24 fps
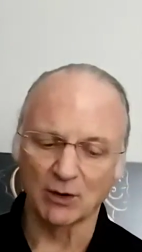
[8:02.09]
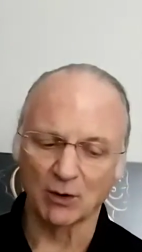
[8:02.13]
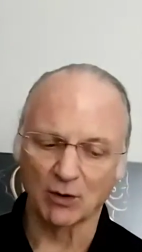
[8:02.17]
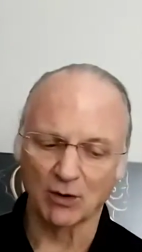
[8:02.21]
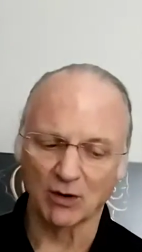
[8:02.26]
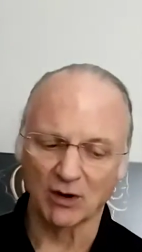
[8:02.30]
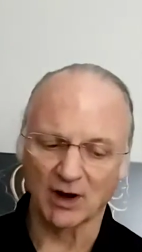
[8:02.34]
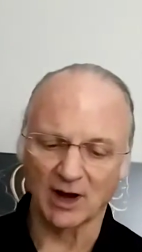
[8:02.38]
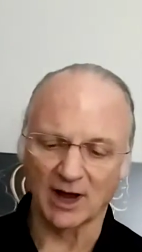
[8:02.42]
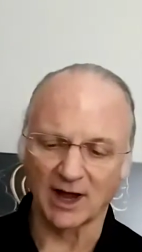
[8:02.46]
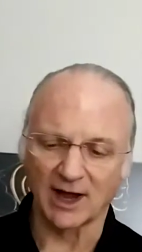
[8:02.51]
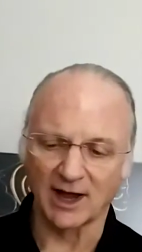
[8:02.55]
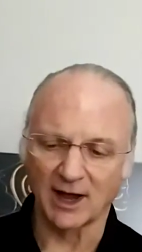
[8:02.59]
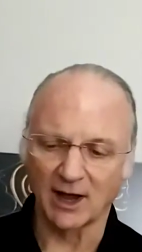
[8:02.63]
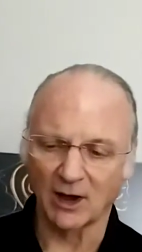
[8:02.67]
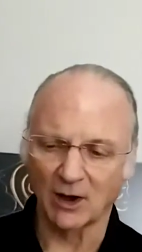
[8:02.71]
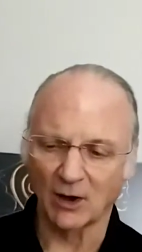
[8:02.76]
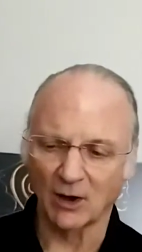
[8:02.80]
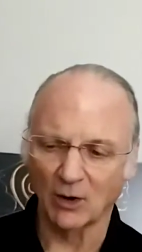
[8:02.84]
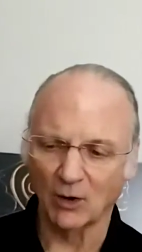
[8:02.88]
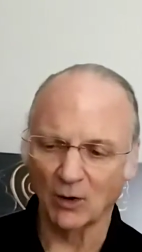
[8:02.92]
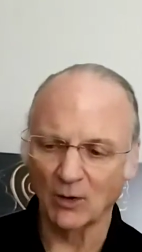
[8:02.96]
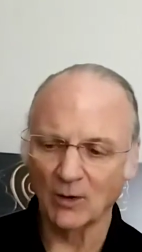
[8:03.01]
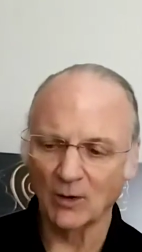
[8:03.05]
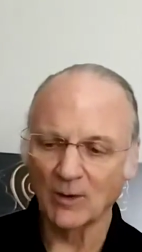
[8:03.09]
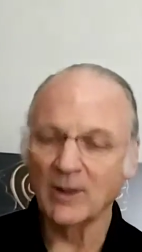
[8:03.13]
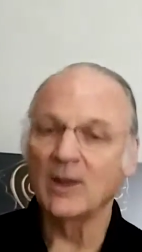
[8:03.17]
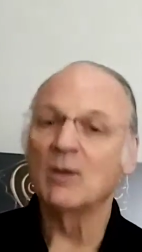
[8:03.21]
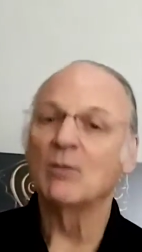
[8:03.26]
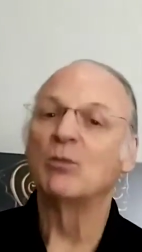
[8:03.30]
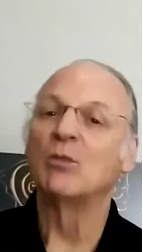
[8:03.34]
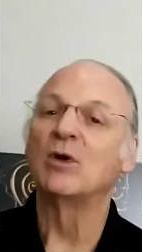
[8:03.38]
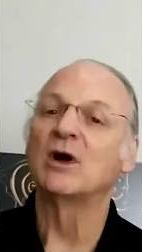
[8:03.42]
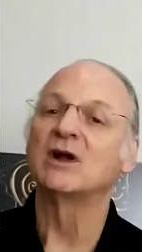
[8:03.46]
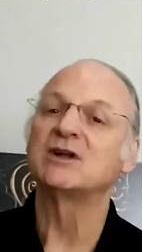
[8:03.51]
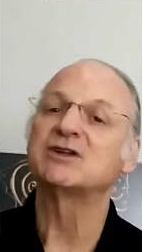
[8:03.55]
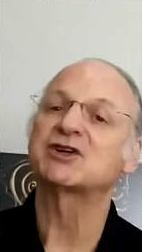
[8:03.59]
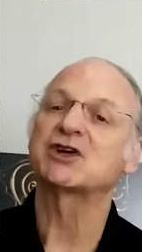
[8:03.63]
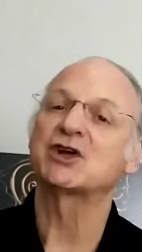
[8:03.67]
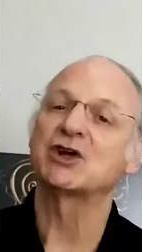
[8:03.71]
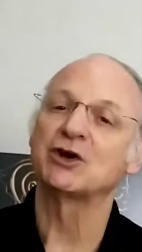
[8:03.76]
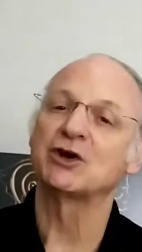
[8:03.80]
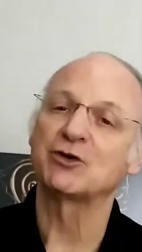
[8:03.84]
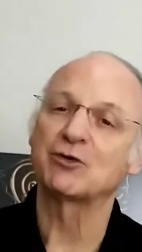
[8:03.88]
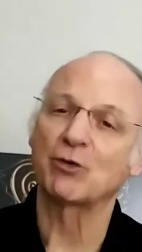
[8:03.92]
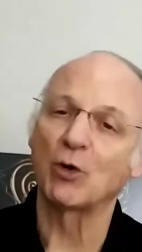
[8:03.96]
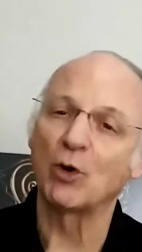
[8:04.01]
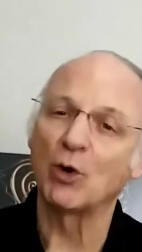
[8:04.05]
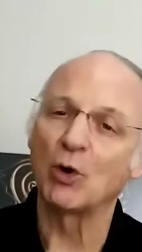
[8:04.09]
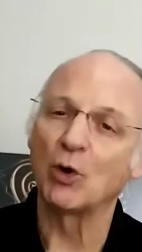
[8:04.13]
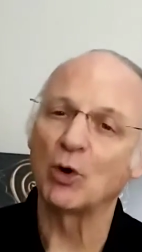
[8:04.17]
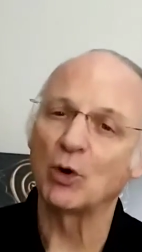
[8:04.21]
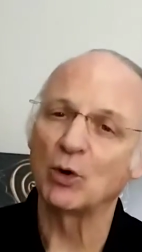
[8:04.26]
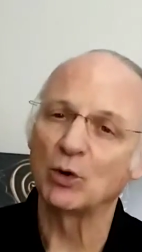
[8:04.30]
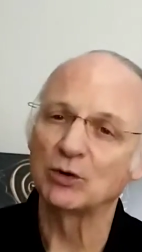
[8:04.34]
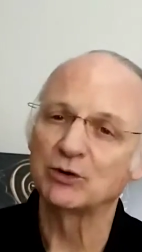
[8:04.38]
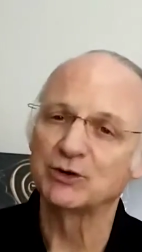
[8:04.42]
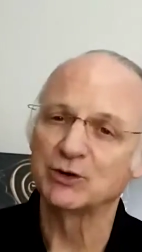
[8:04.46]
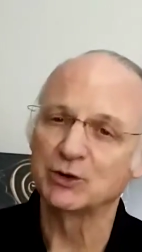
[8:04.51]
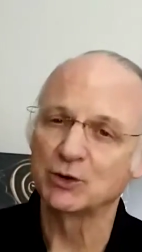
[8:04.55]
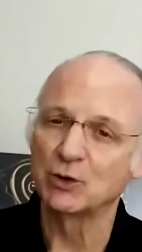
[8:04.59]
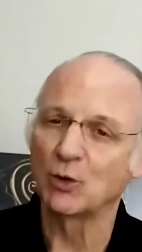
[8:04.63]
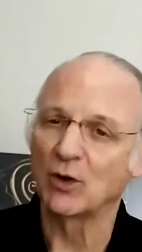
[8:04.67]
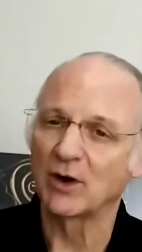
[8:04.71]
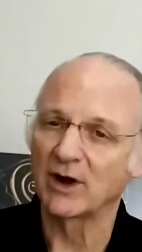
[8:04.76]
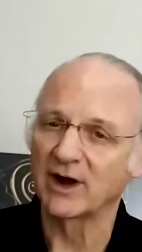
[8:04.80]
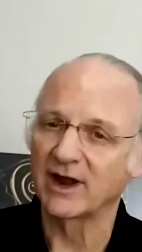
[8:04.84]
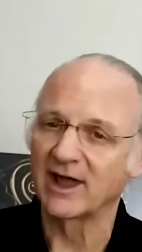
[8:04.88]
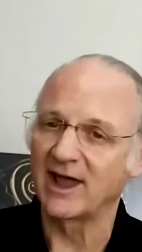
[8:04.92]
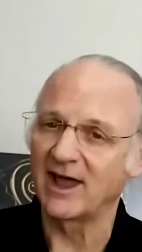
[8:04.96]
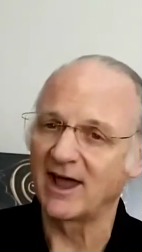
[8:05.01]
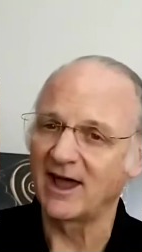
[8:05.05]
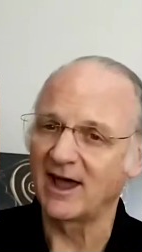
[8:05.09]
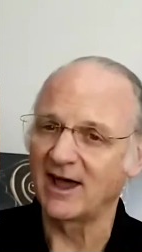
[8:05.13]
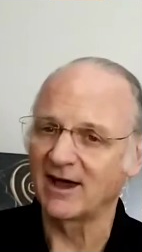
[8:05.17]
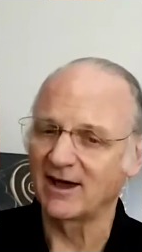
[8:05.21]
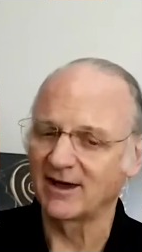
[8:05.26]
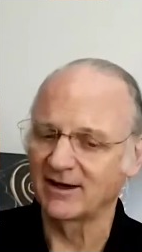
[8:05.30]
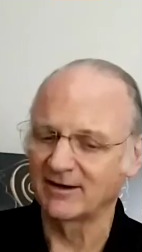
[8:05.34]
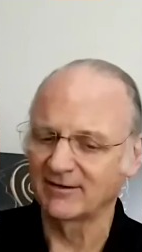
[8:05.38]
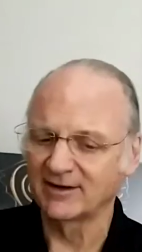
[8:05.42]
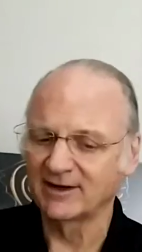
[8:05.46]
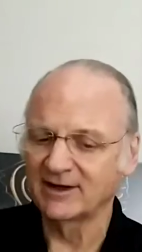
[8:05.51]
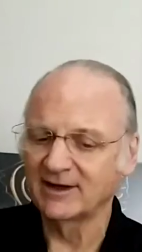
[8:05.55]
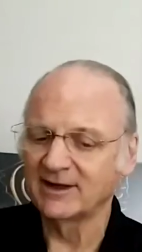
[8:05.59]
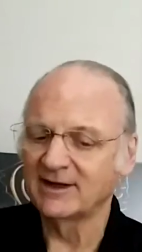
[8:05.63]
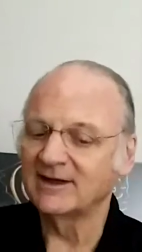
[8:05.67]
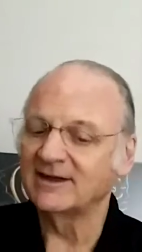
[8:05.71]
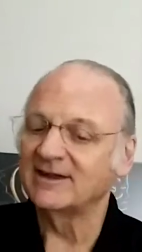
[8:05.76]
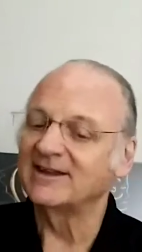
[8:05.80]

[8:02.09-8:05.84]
or how much control do you want to have